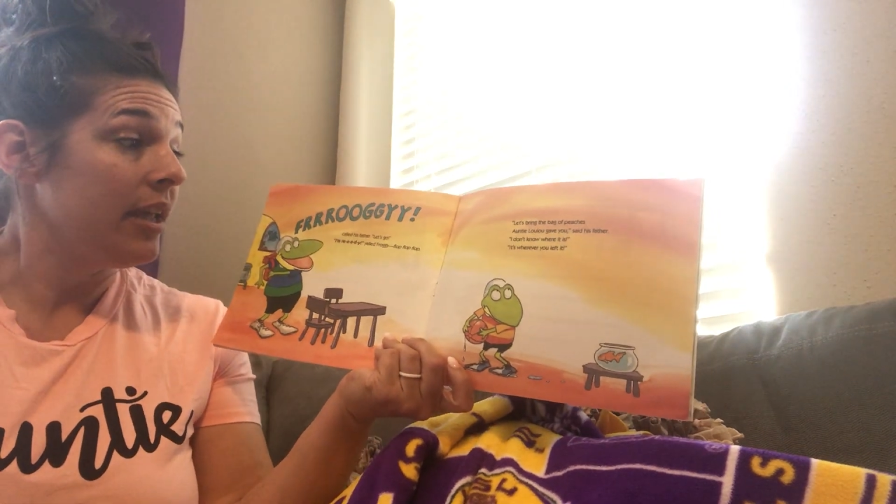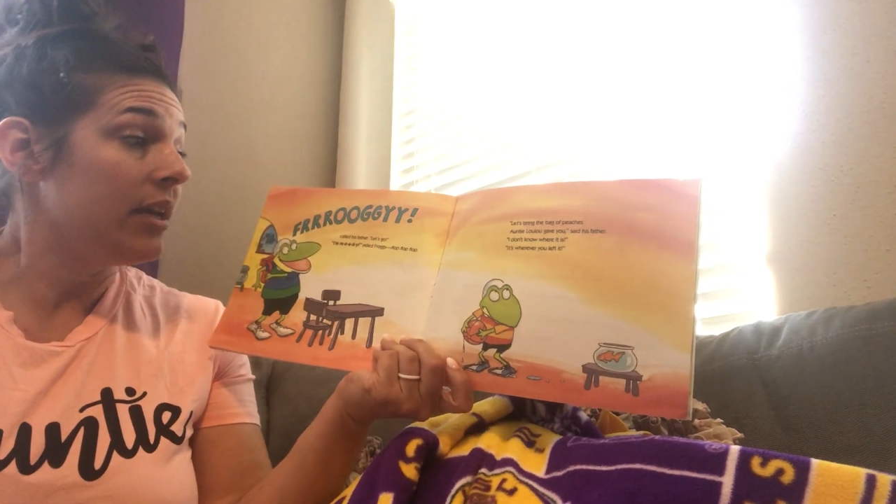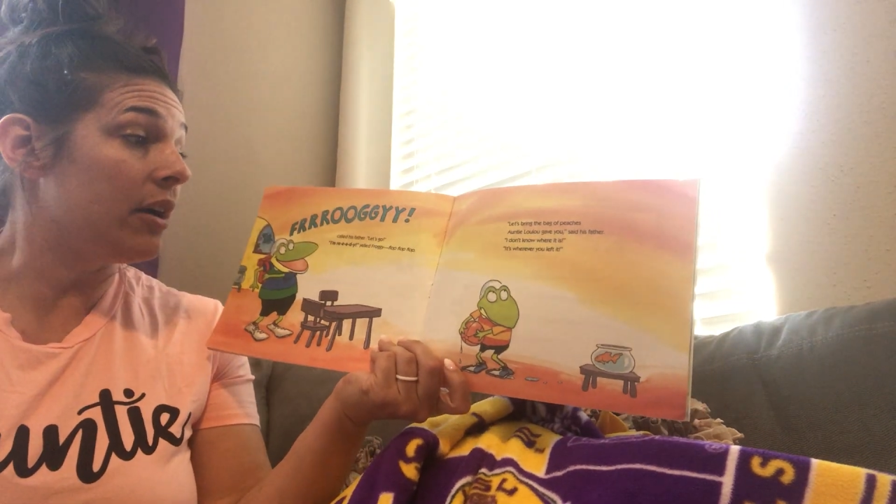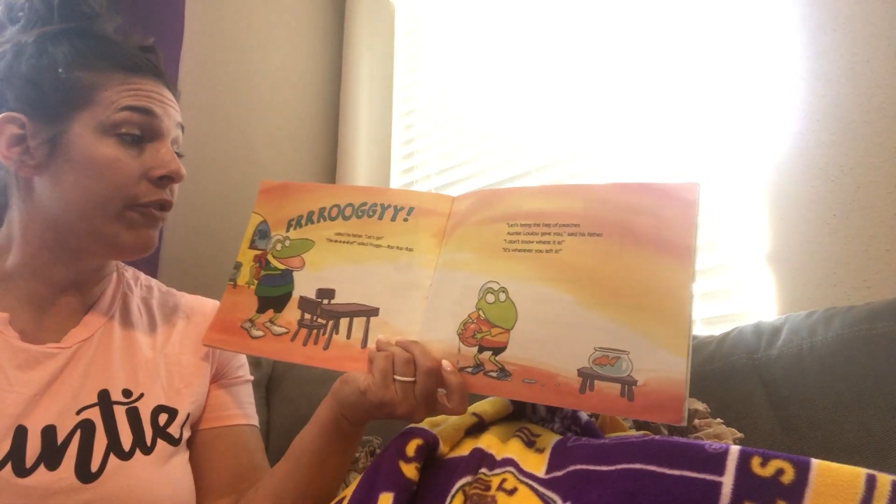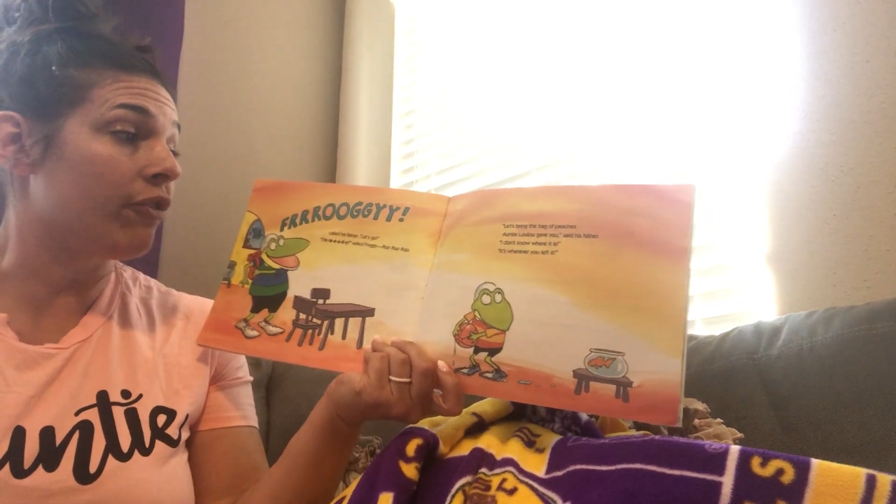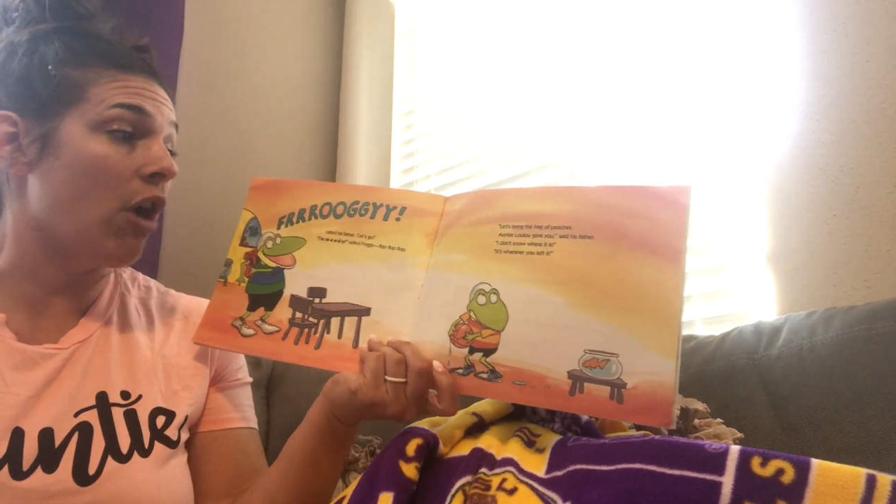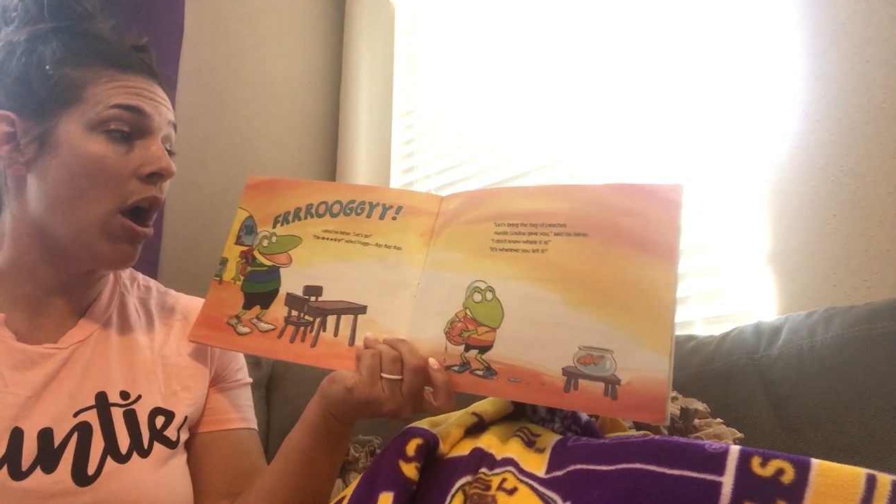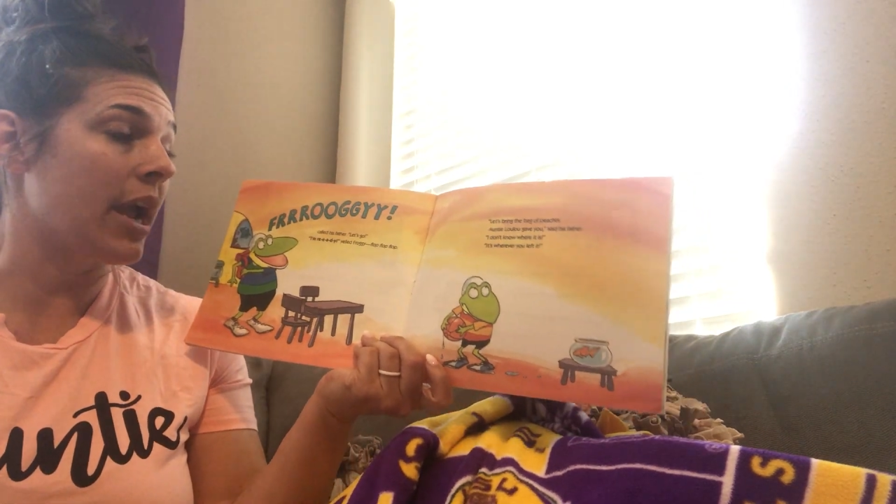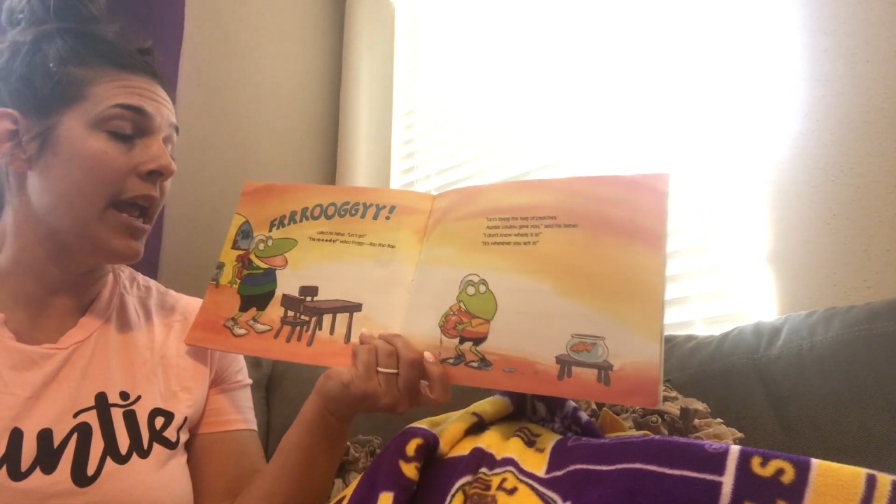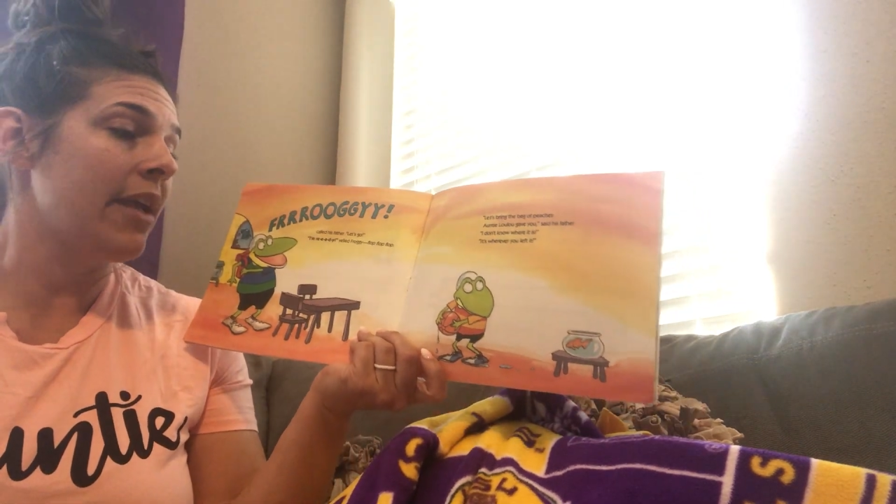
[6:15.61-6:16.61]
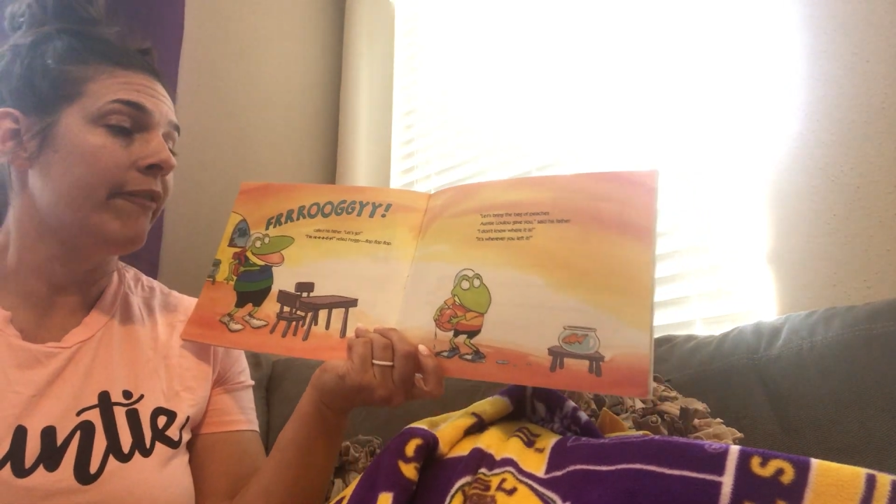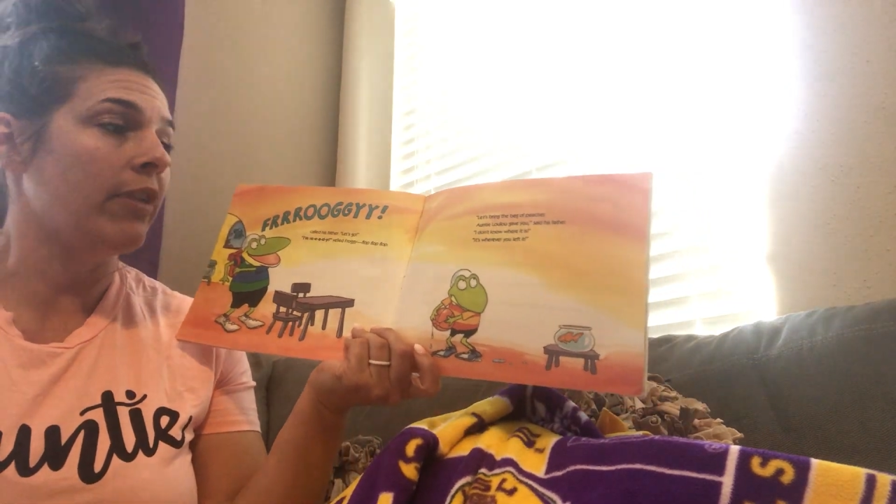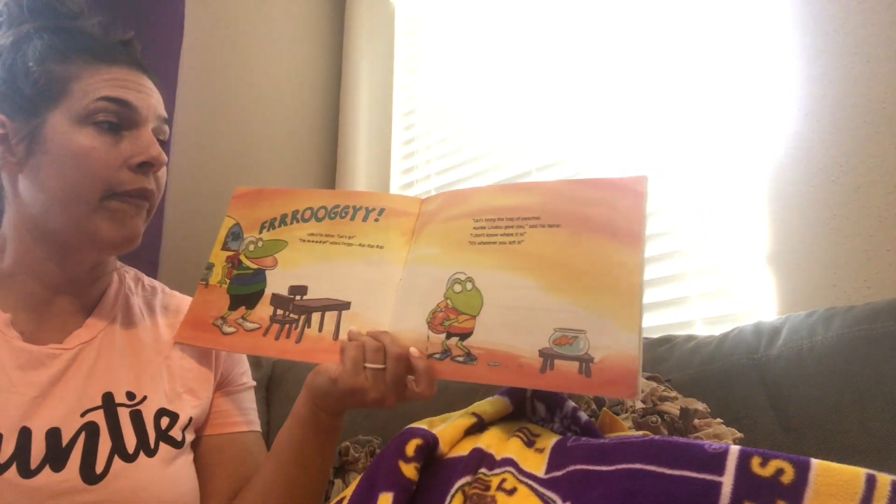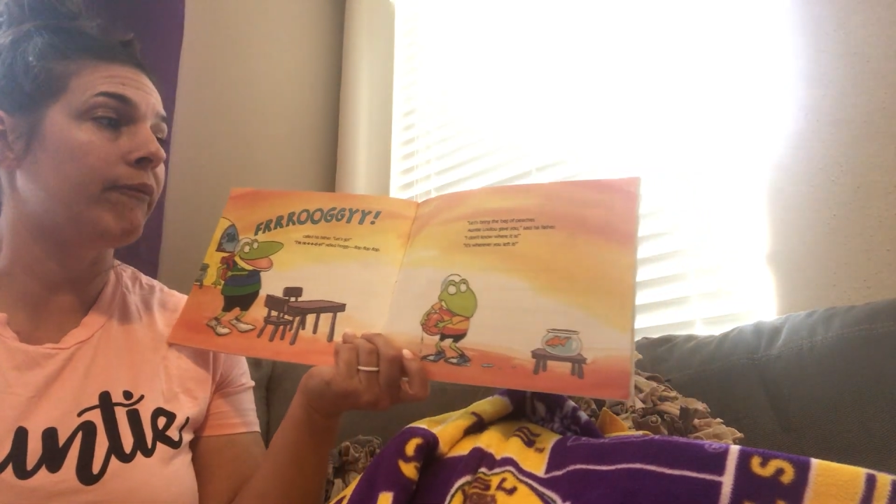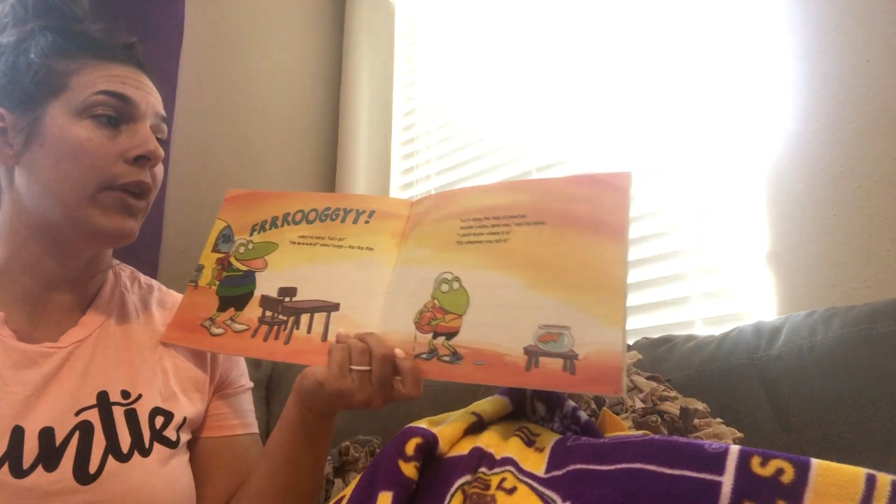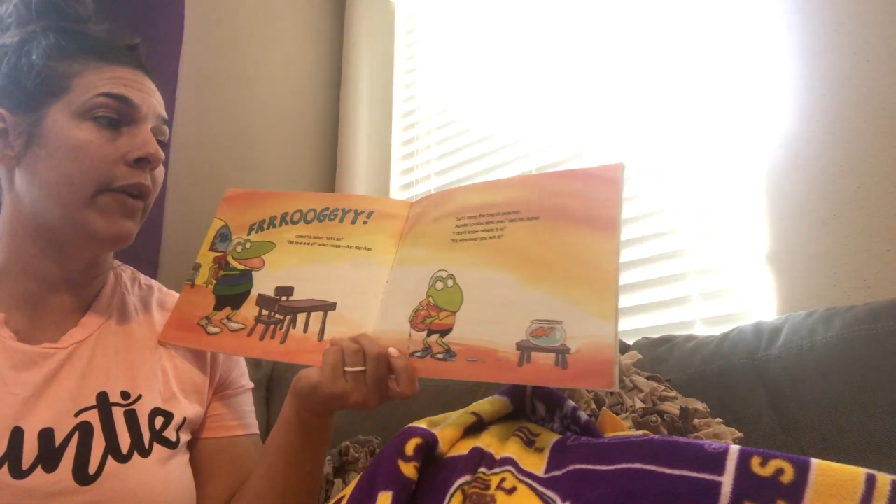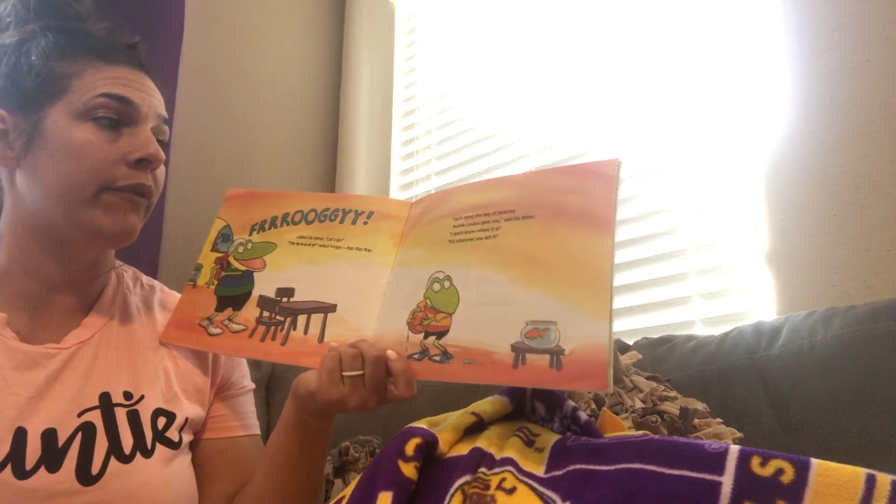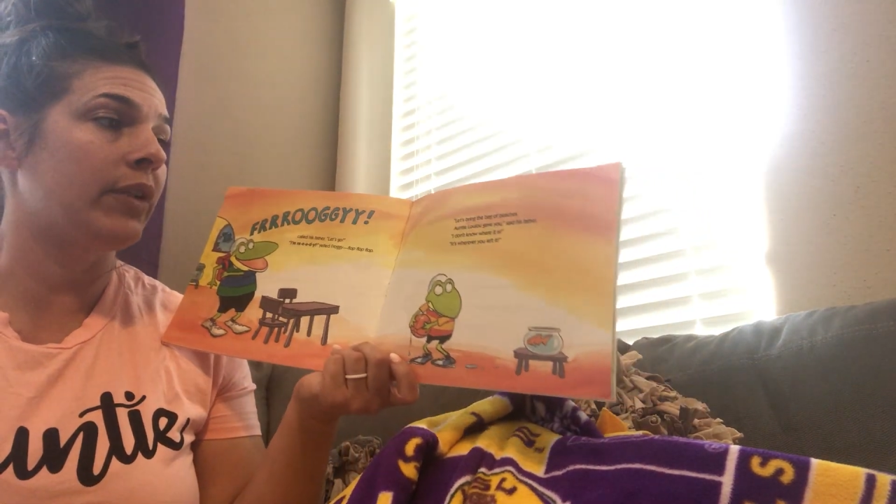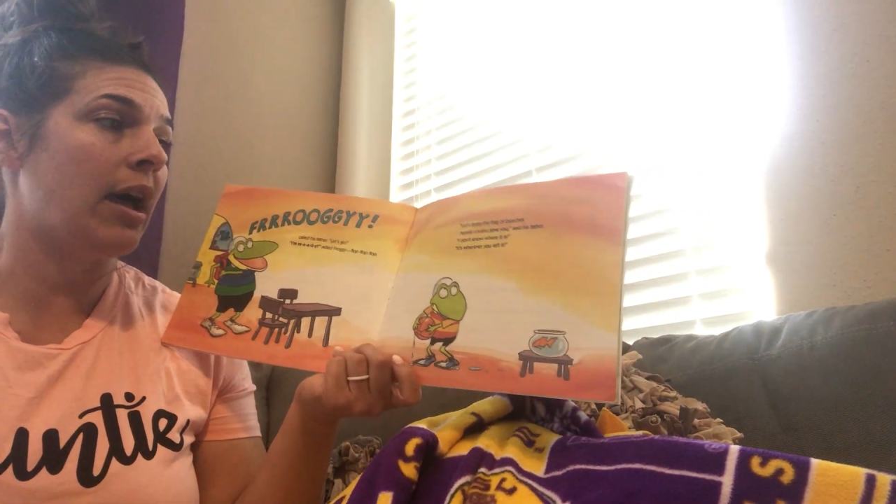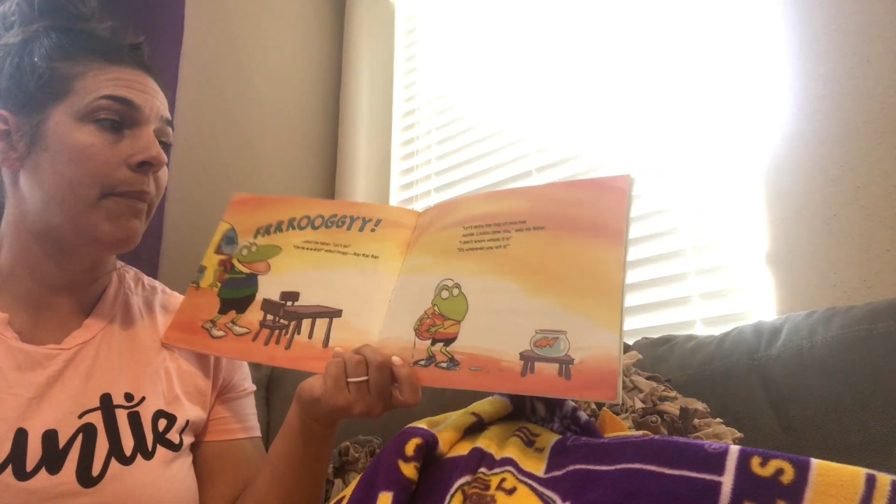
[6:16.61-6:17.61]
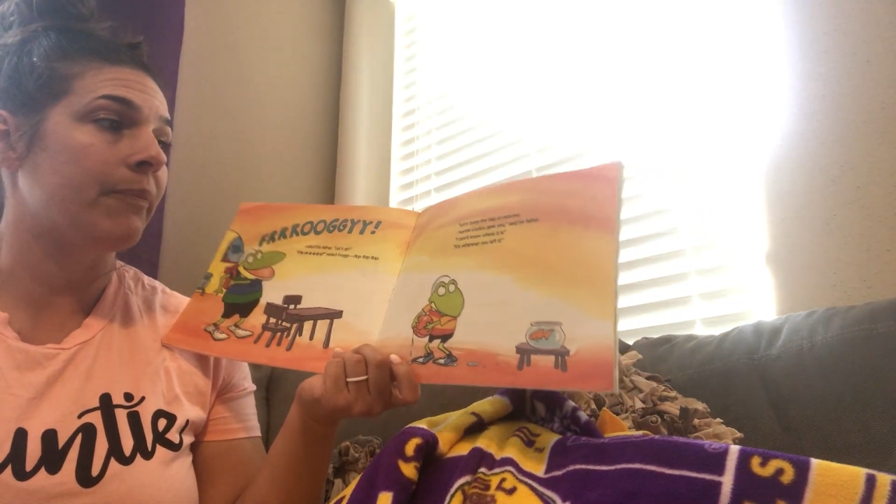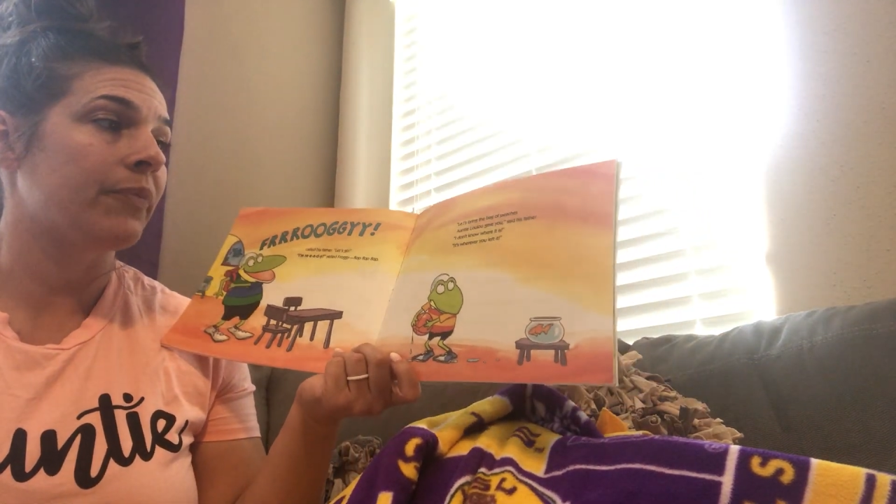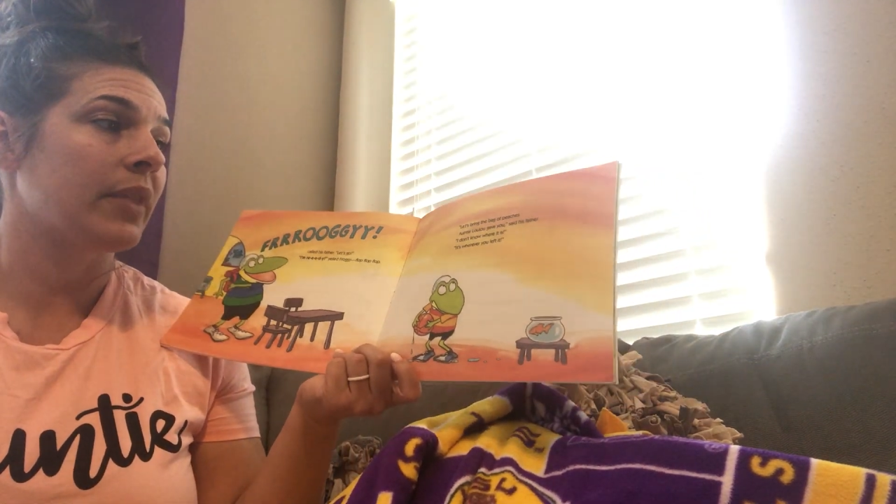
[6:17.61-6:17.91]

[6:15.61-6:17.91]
Yelled Froggy. Blop, blop, blop.